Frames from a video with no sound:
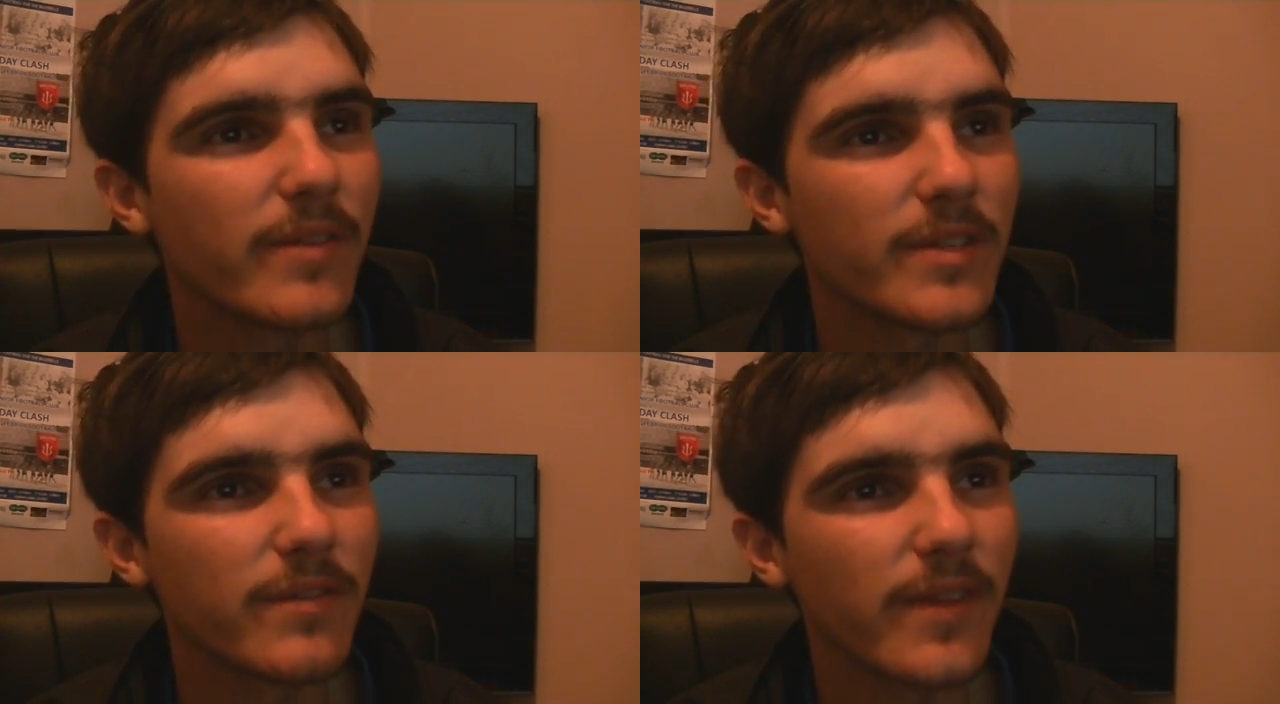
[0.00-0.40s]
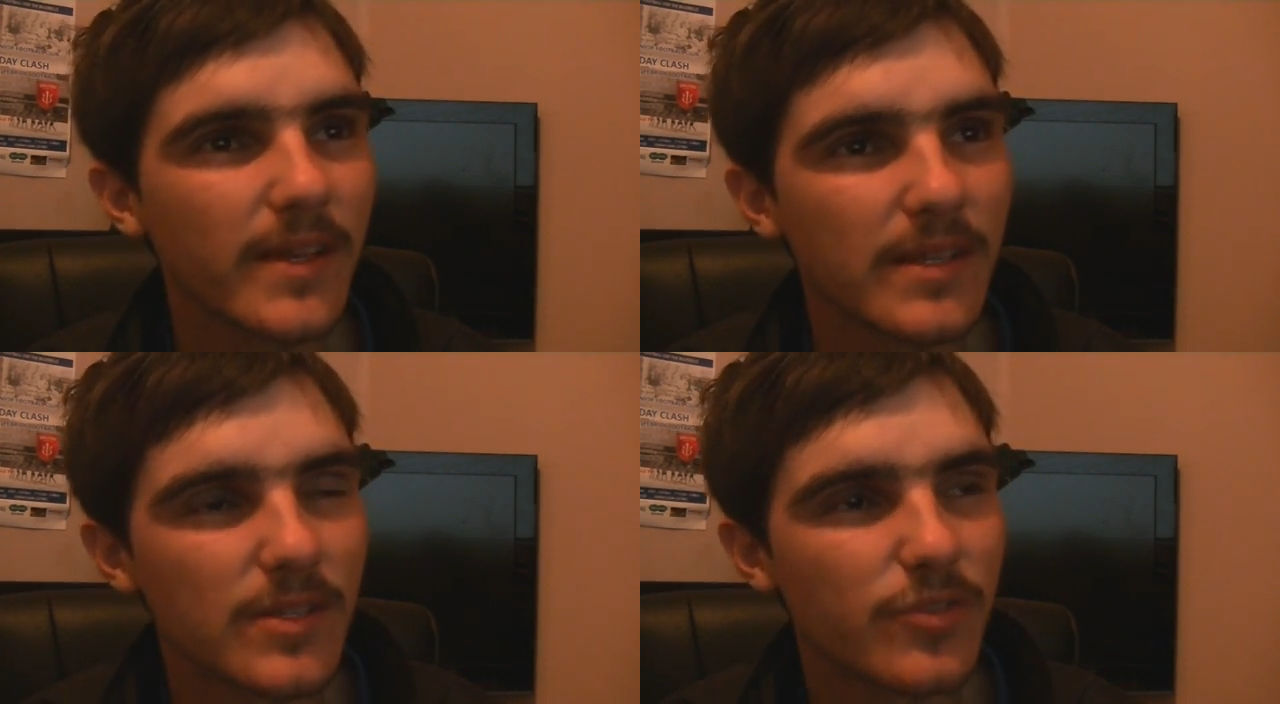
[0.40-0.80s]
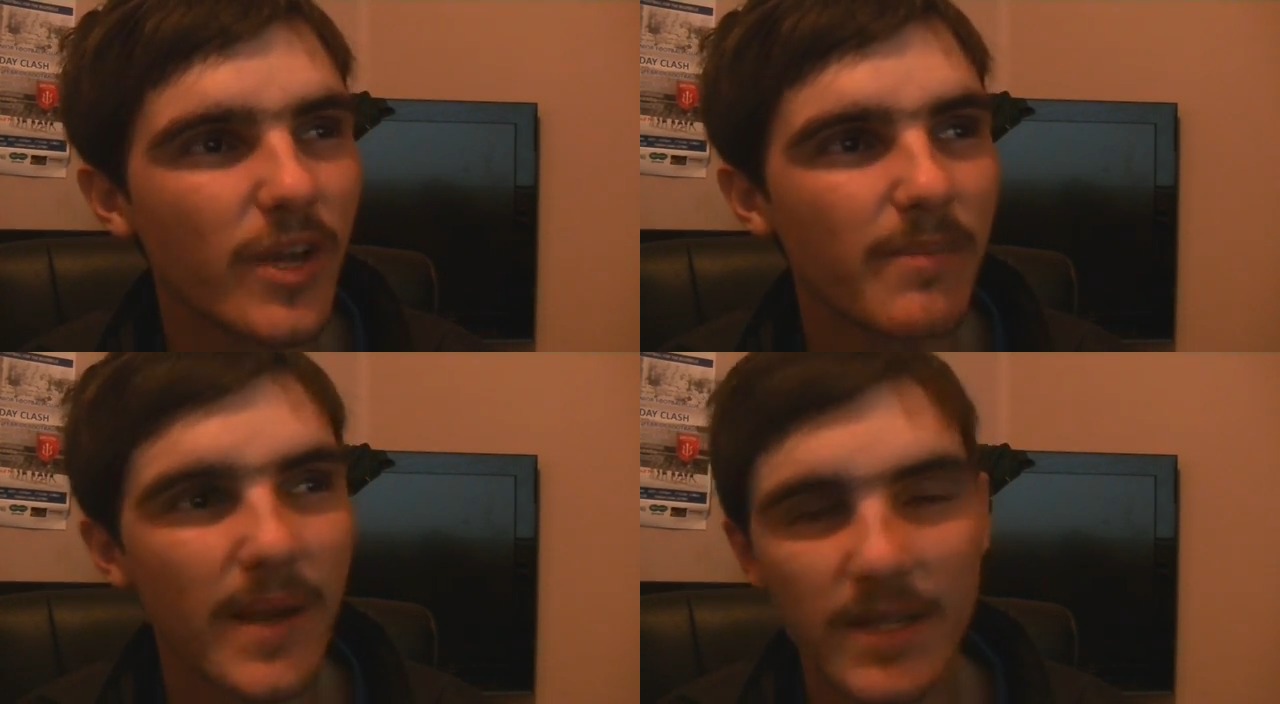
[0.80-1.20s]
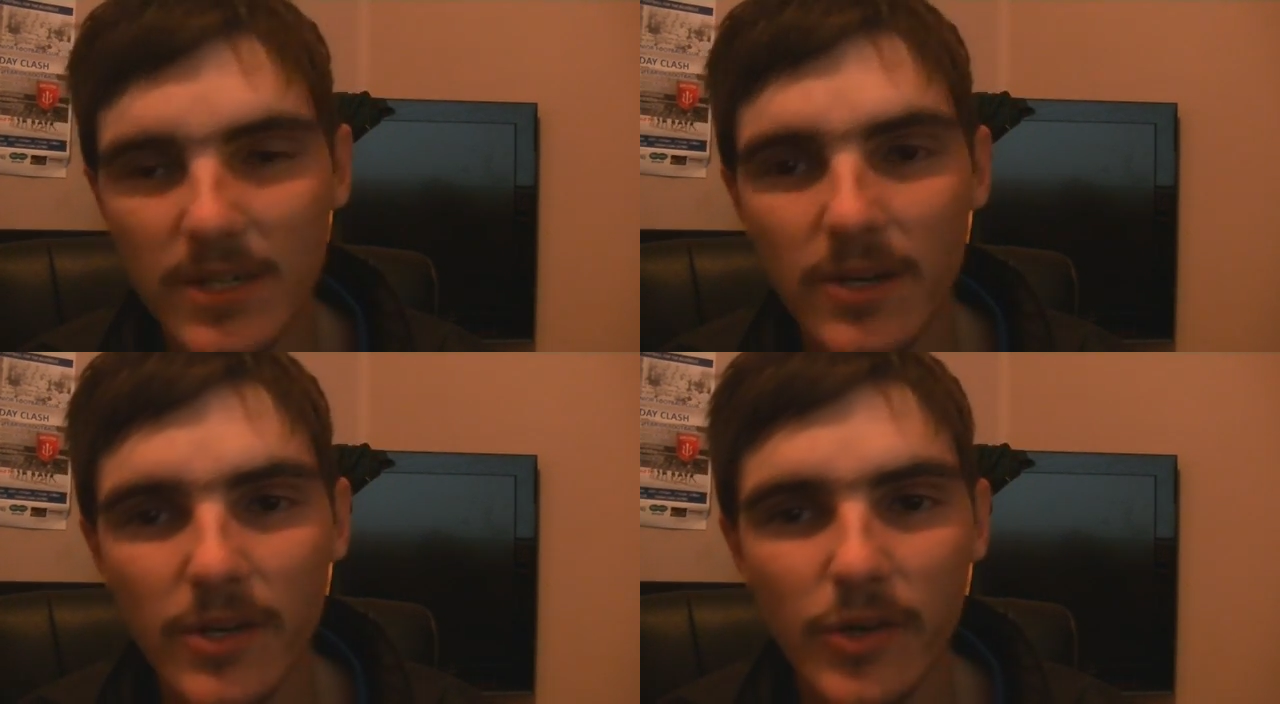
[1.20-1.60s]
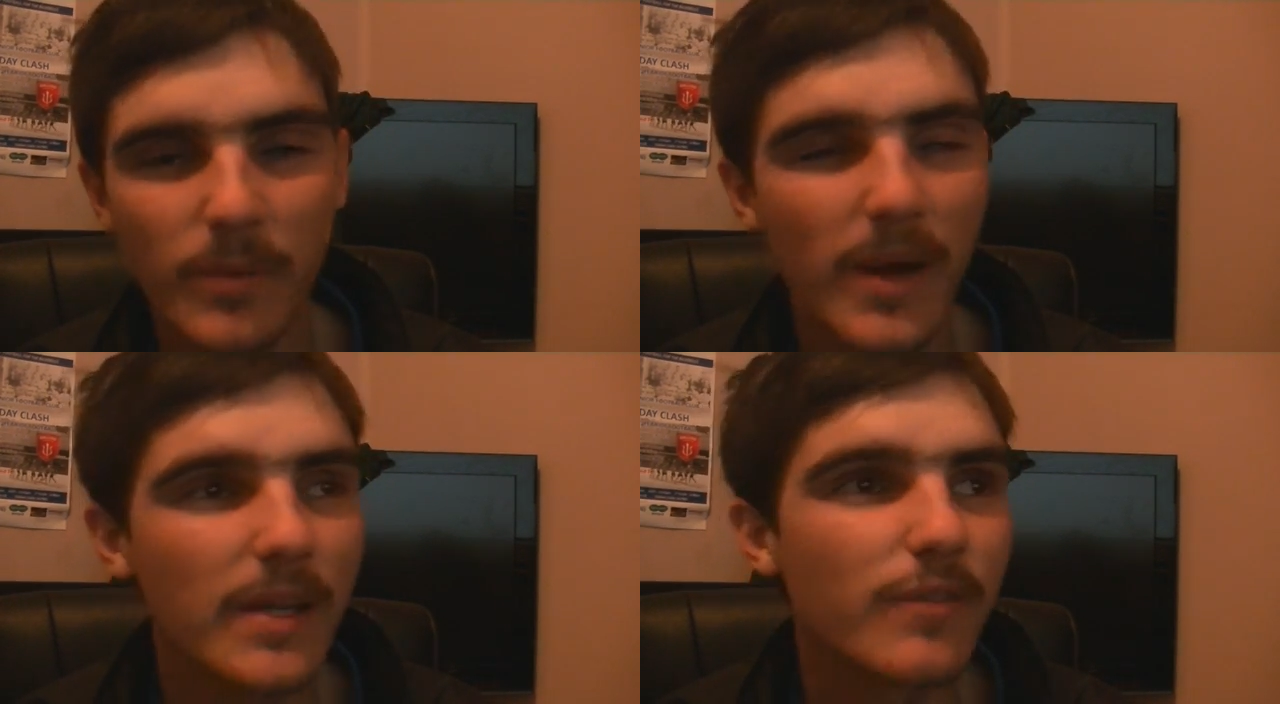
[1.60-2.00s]
and deflected straight back to Connor
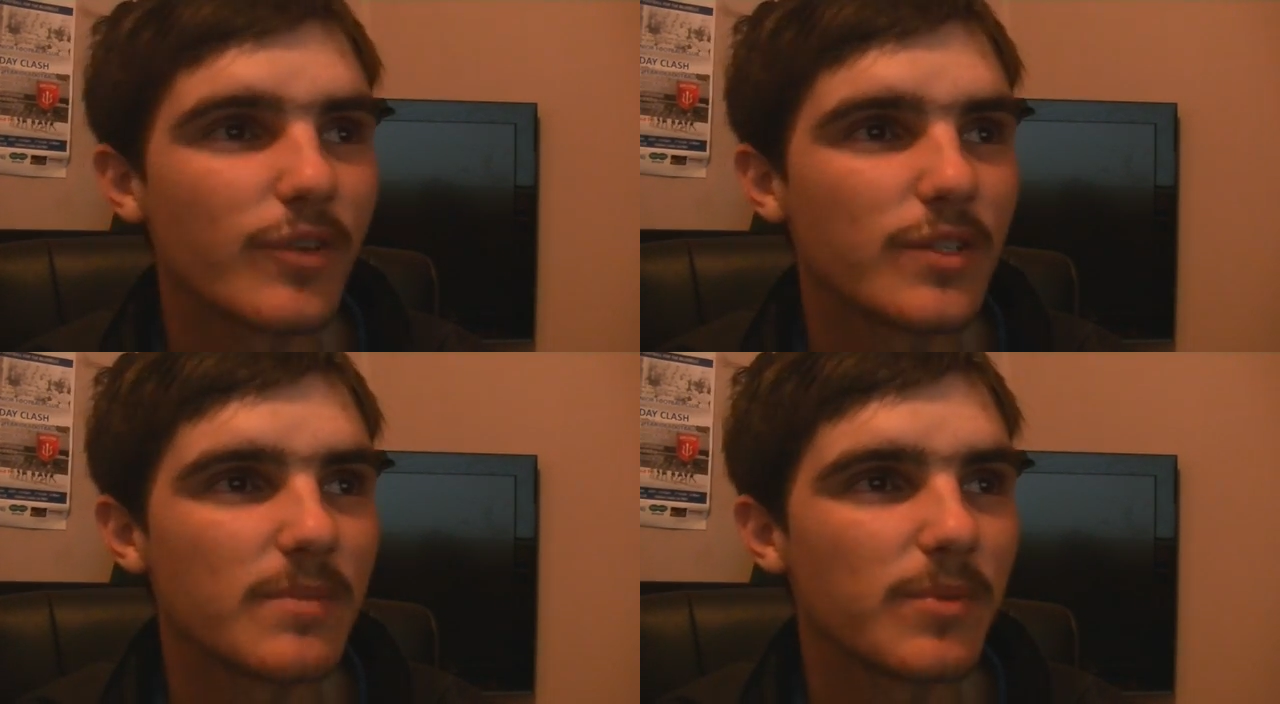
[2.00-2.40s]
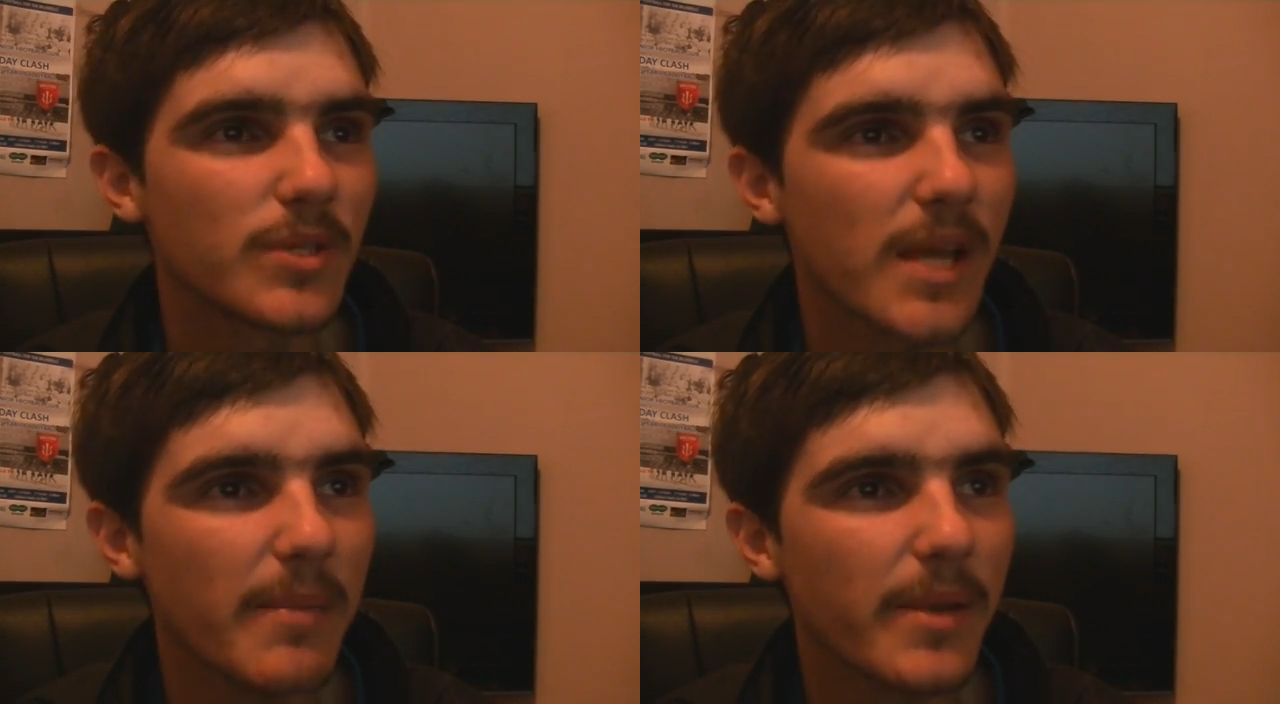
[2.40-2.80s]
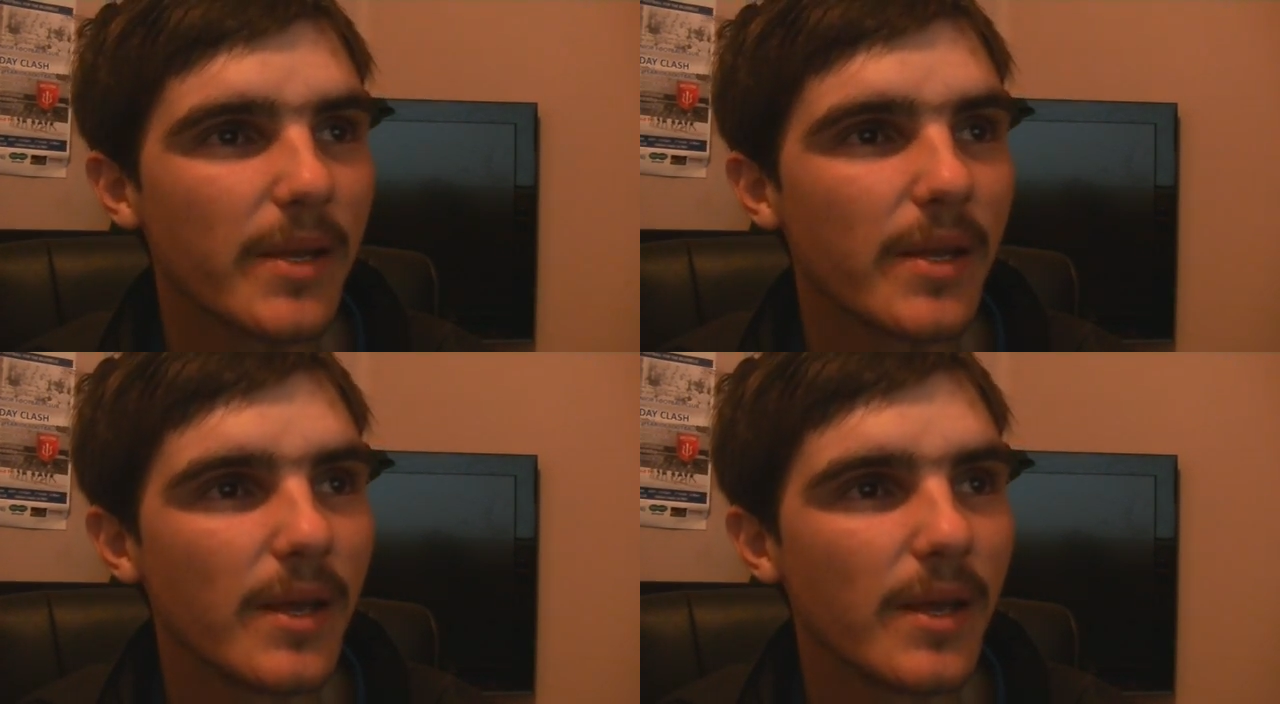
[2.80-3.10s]
Cromartie for a simple tap-in.